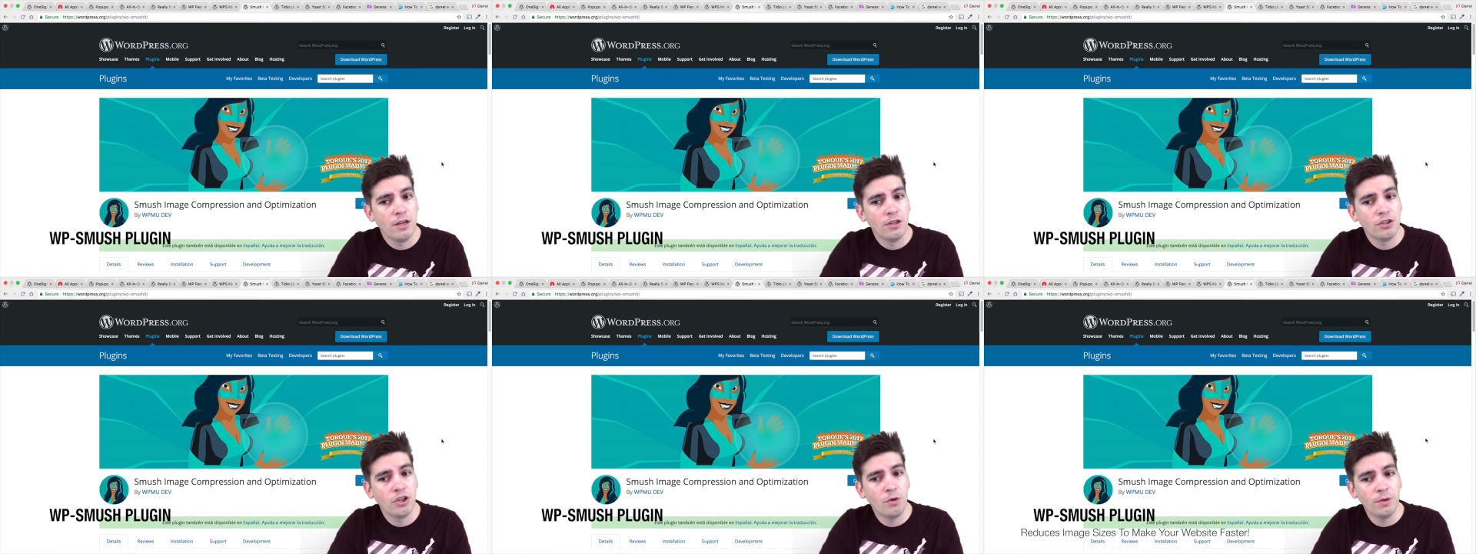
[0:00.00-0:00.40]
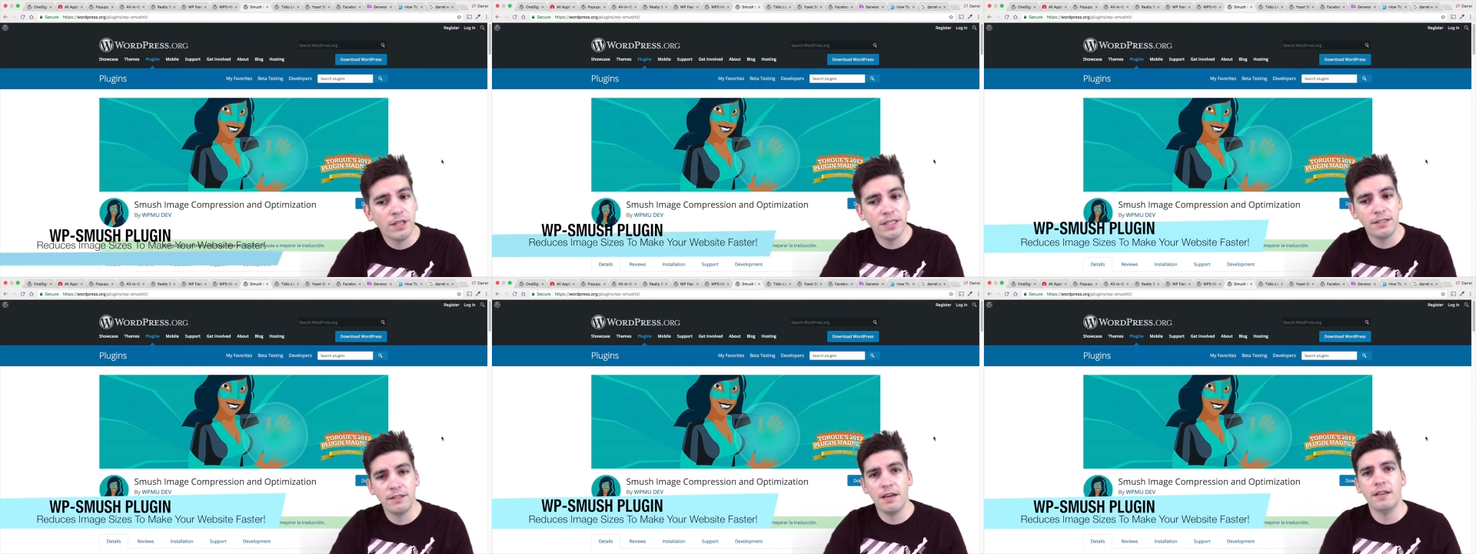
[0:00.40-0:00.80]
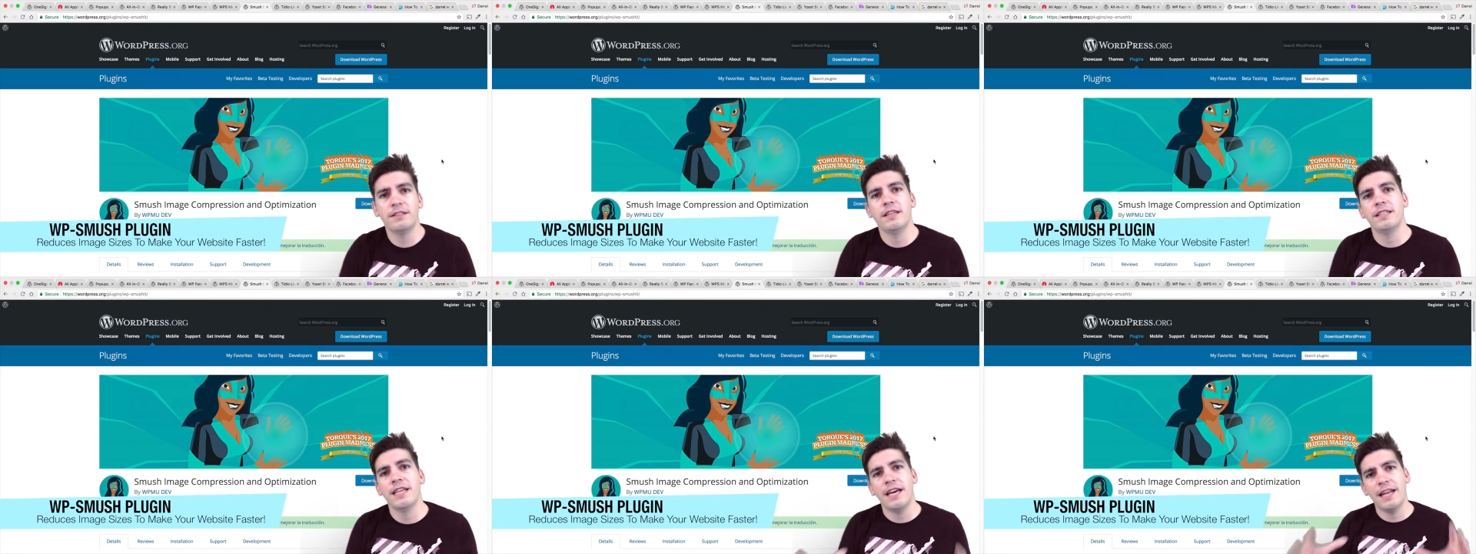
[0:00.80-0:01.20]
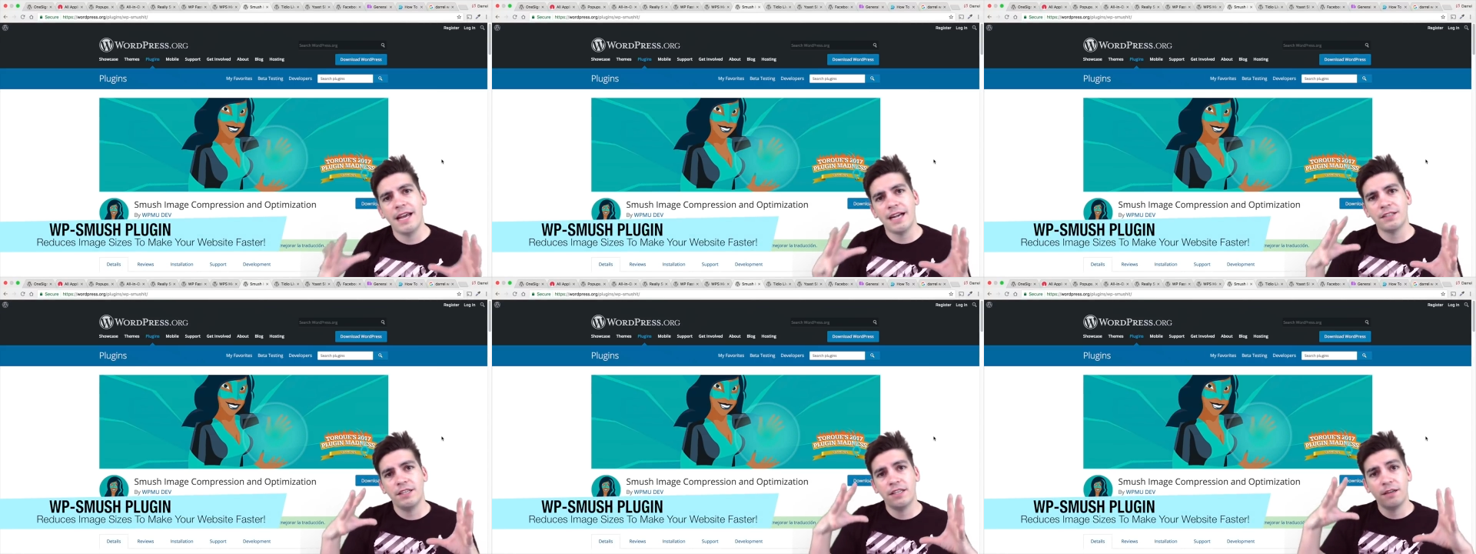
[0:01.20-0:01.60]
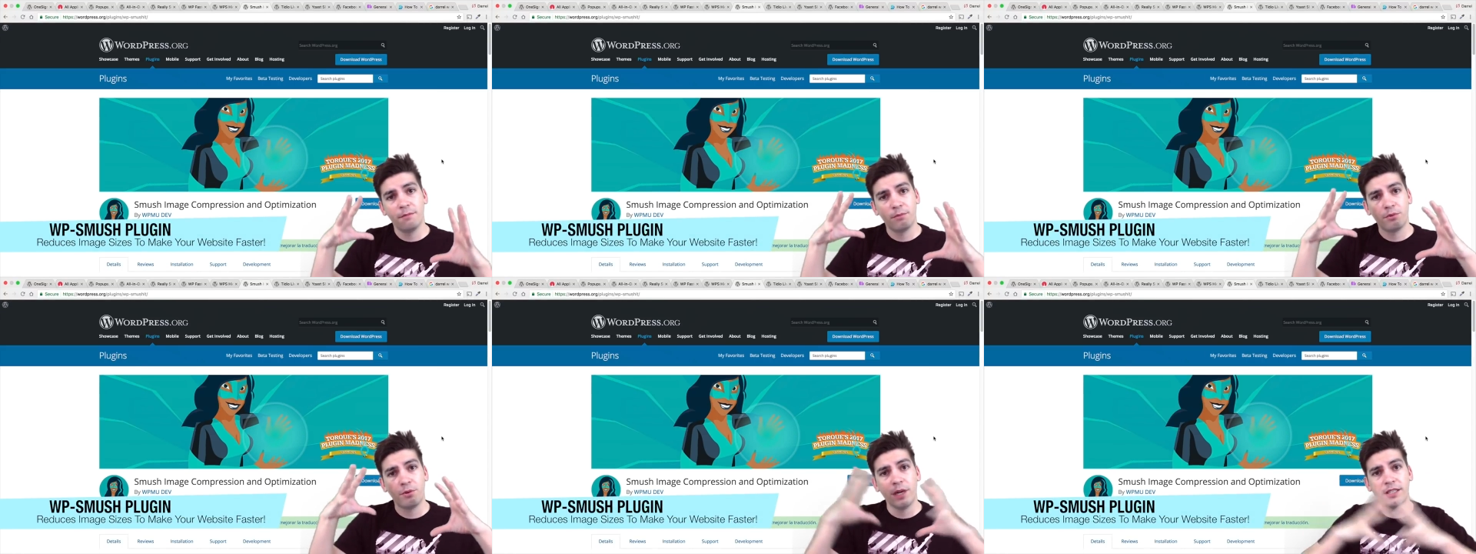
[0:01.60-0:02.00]
So what this does is that it actually
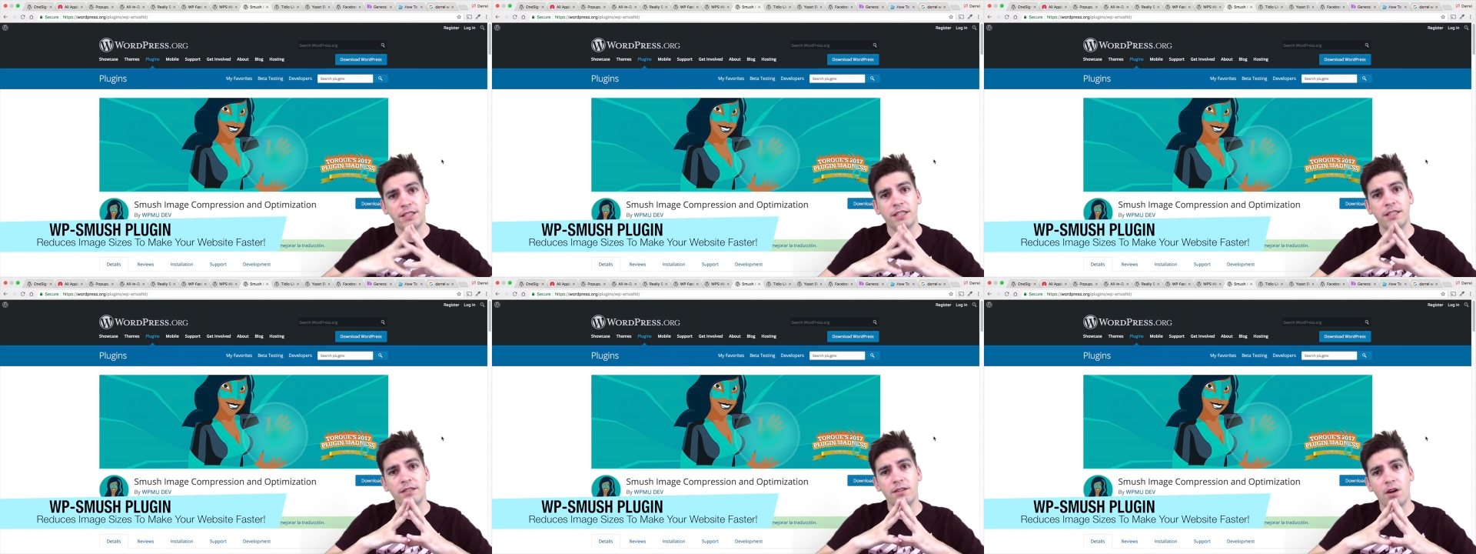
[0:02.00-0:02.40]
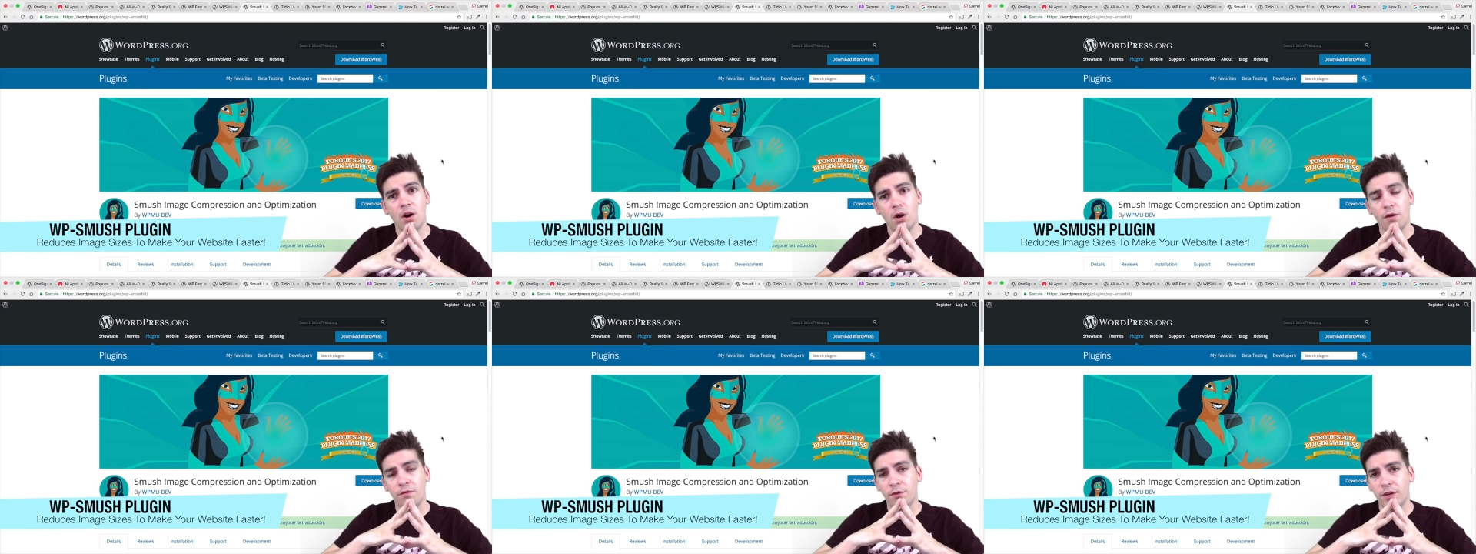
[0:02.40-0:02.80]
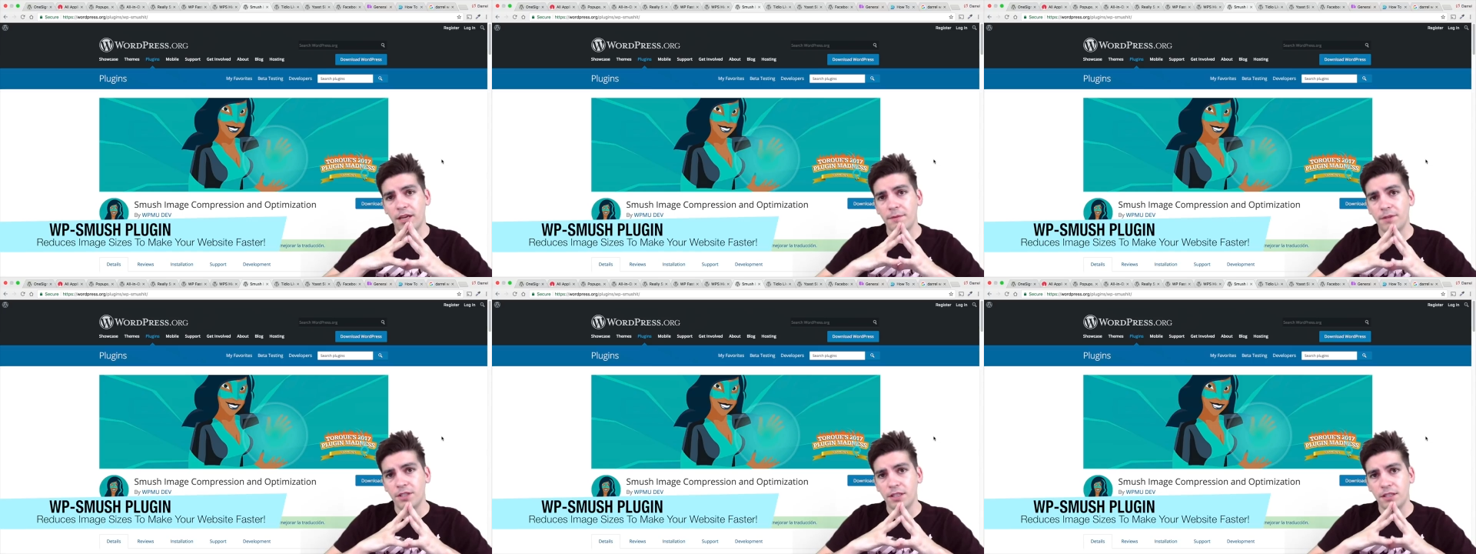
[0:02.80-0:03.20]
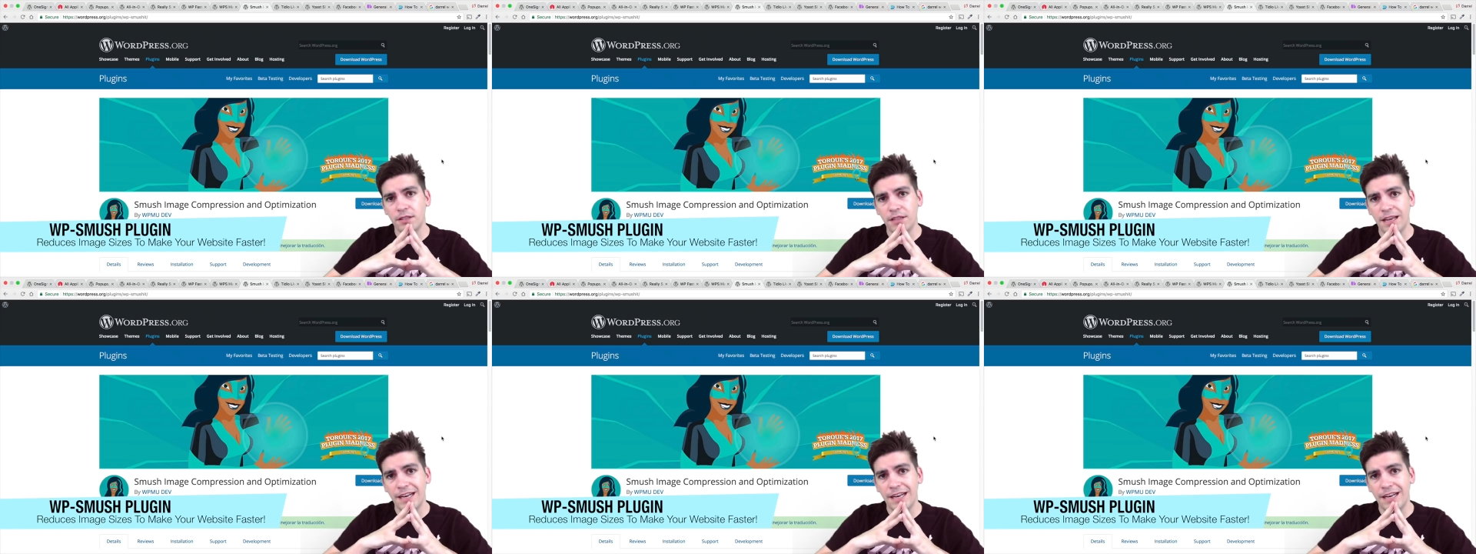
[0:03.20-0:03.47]
compresses all of your images